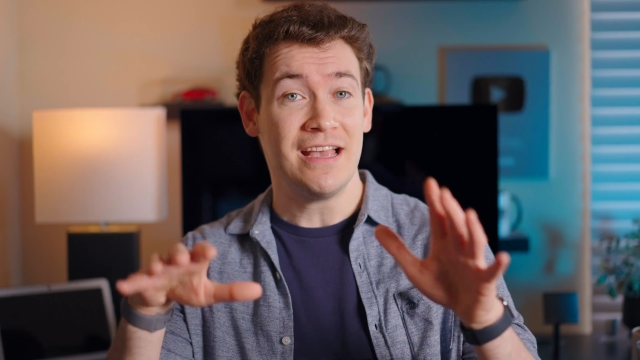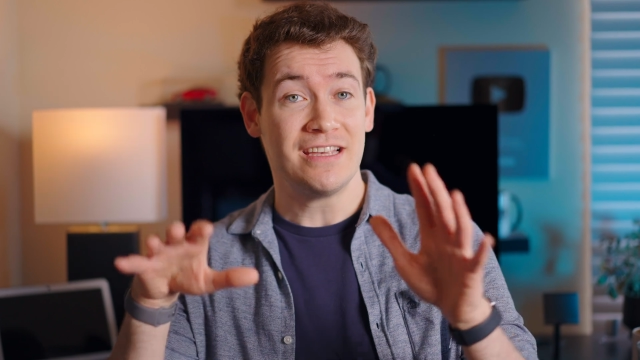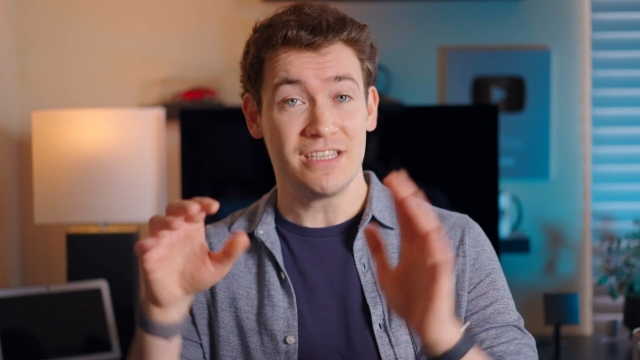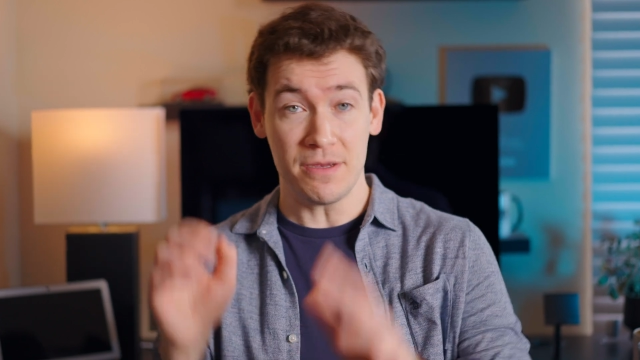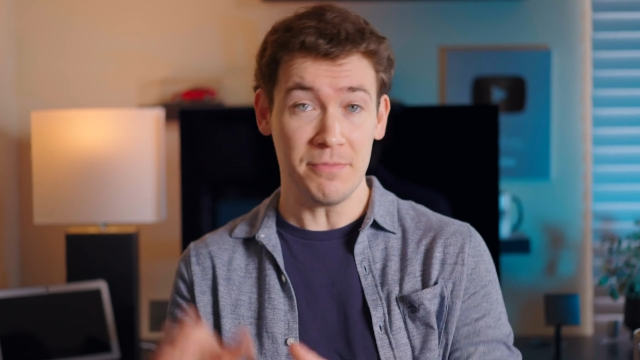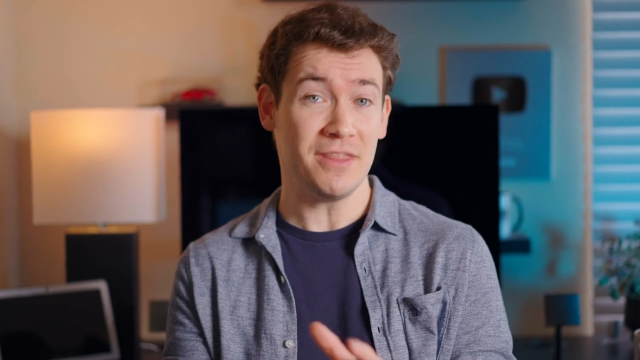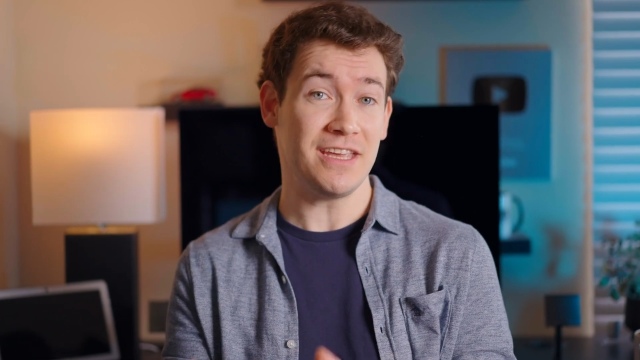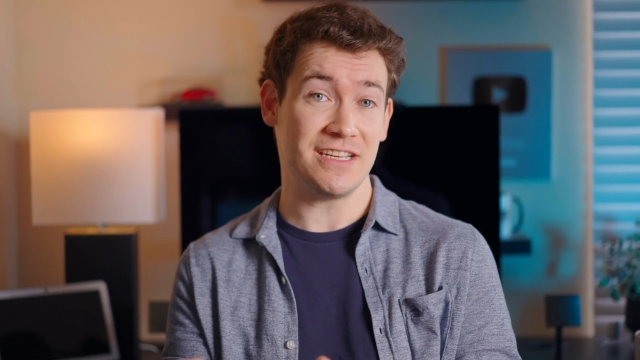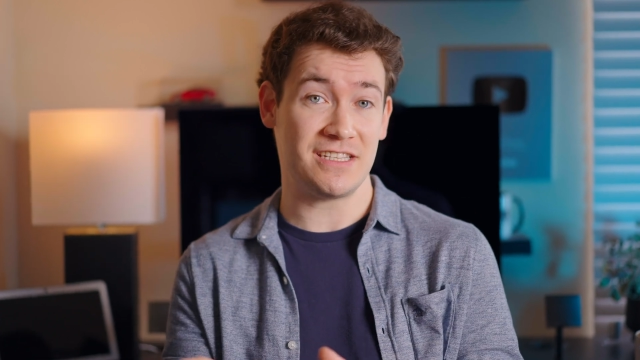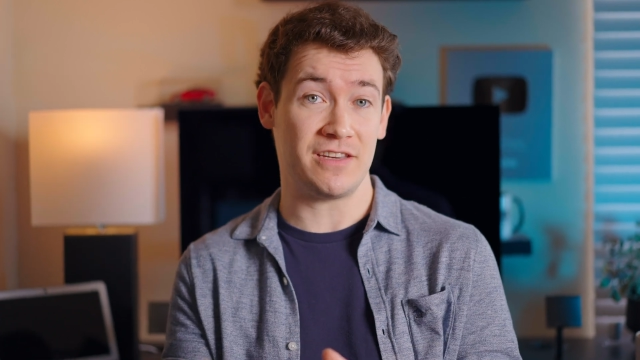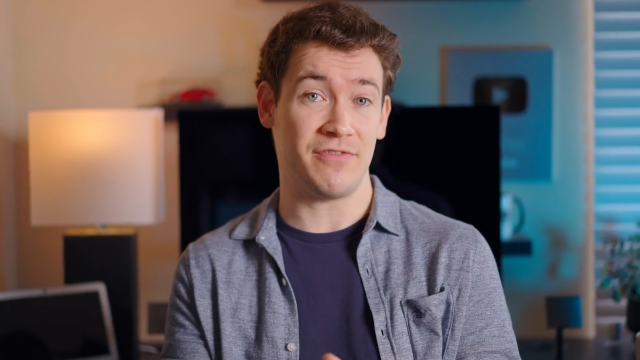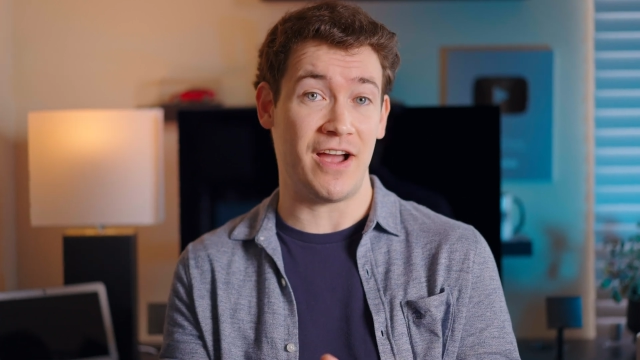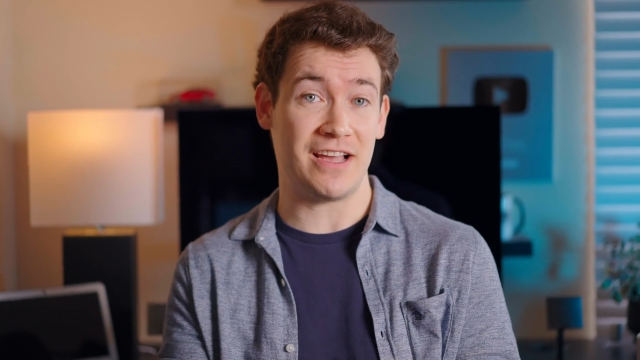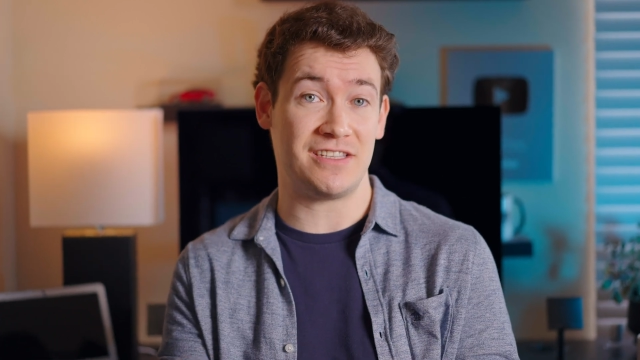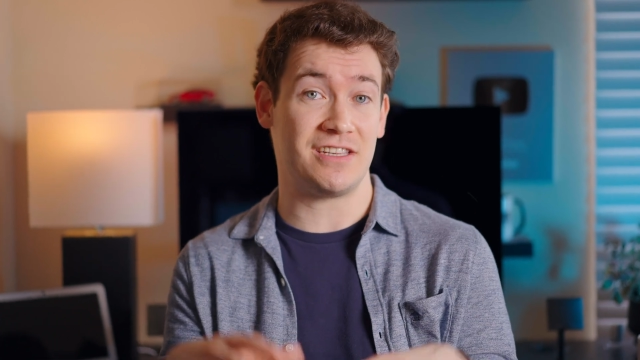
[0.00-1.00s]
some of these
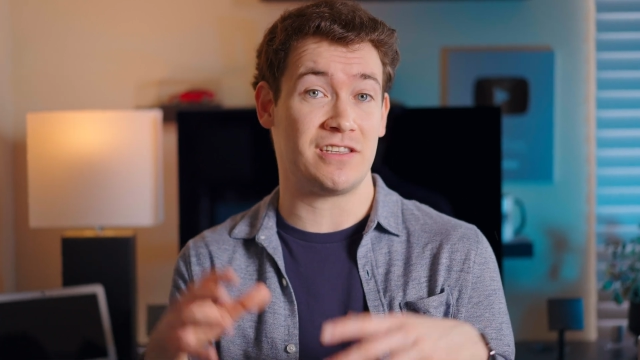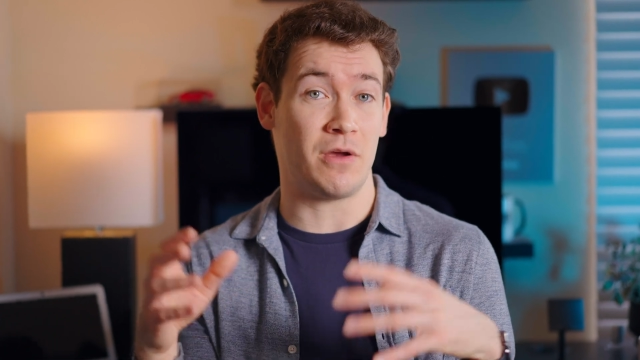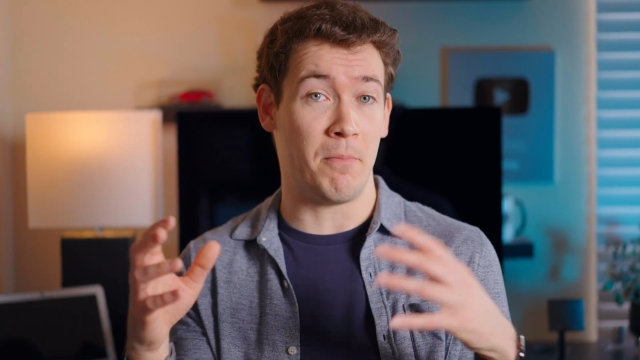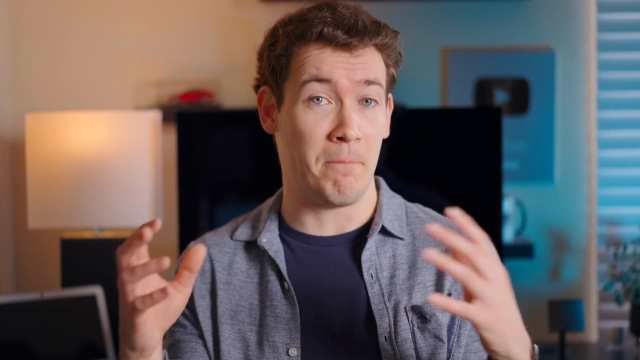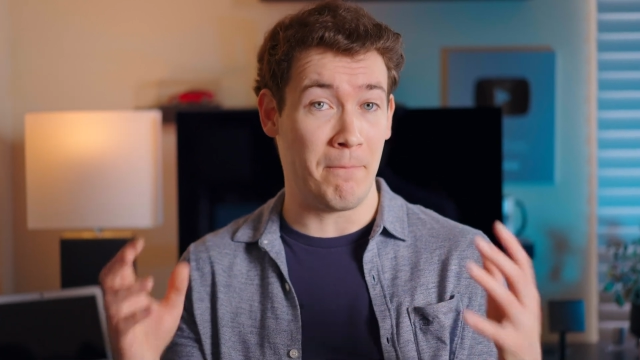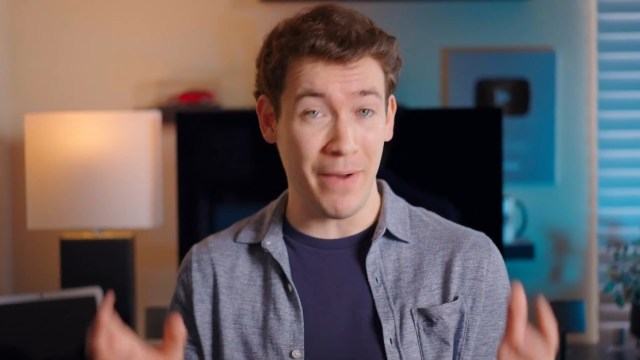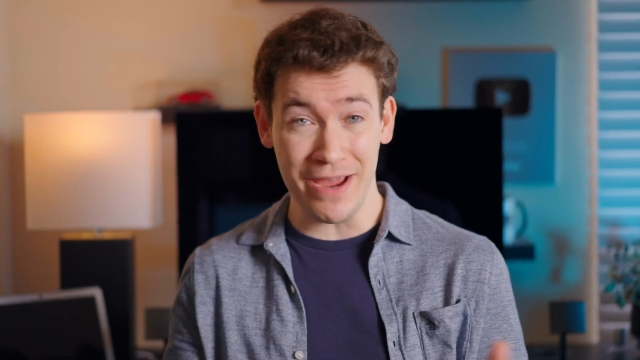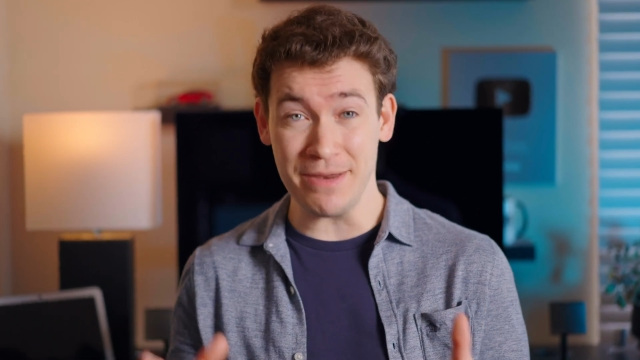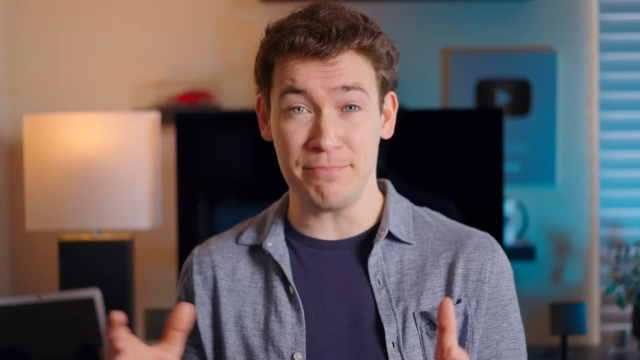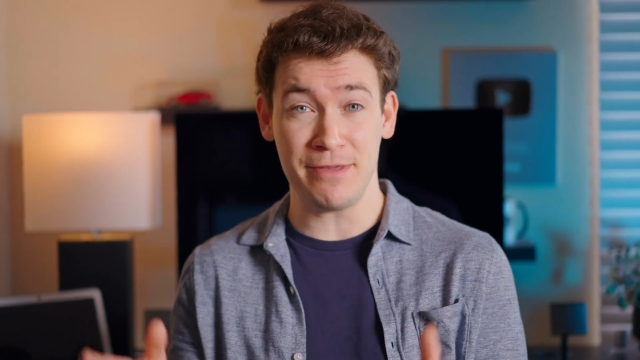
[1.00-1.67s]
devices might